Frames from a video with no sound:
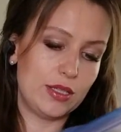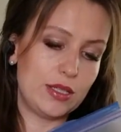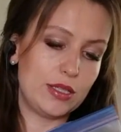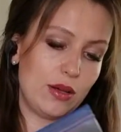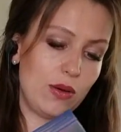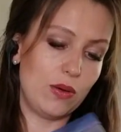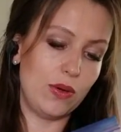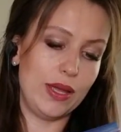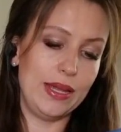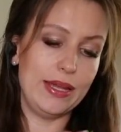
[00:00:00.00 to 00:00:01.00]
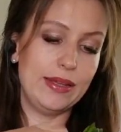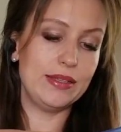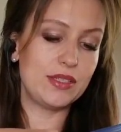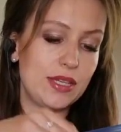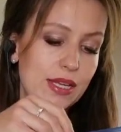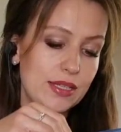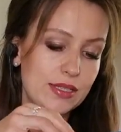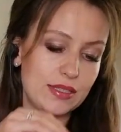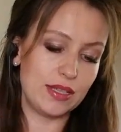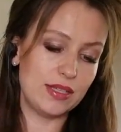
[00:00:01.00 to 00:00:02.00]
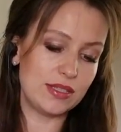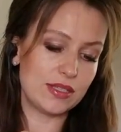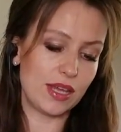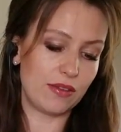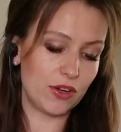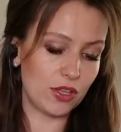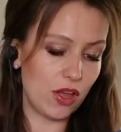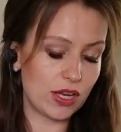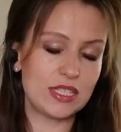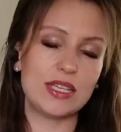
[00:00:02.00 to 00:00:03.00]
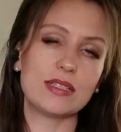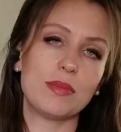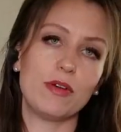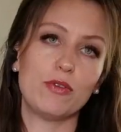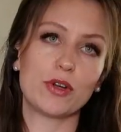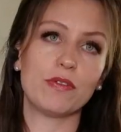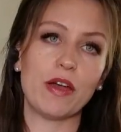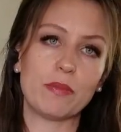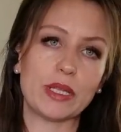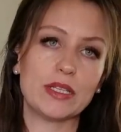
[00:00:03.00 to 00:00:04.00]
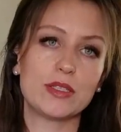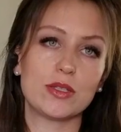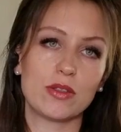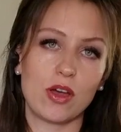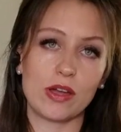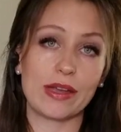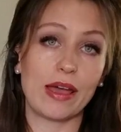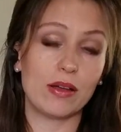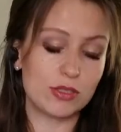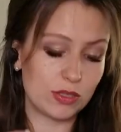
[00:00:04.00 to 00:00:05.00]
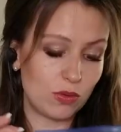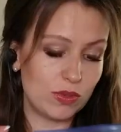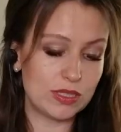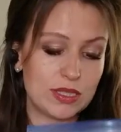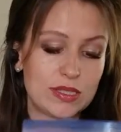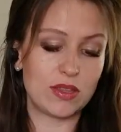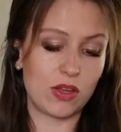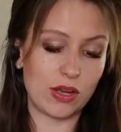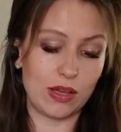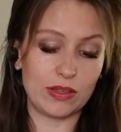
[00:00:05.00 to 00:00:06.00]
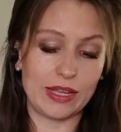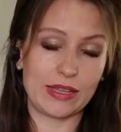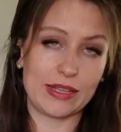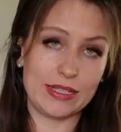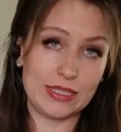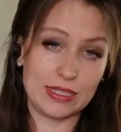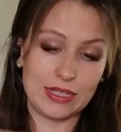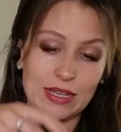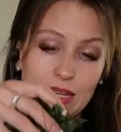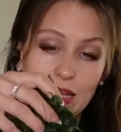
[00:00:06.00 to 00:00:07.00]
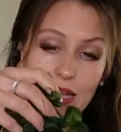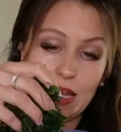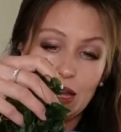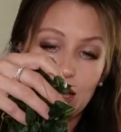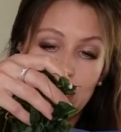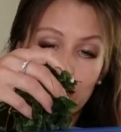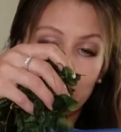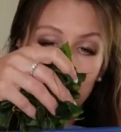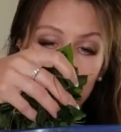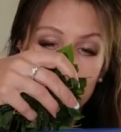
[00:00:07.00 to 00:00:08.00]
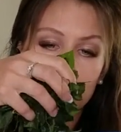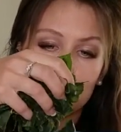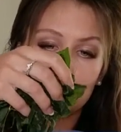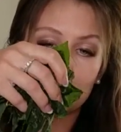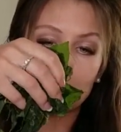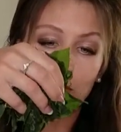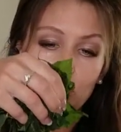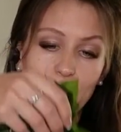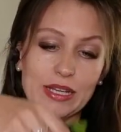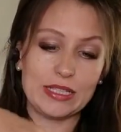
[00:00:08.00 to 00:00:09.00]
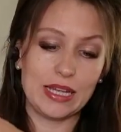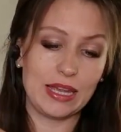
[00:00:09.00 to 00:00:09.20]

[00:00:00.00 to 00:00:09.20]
So, and it doesn't take very long. It takes about 45 minutes to thaw it out. So once it's thawed out like this, it starts to separate.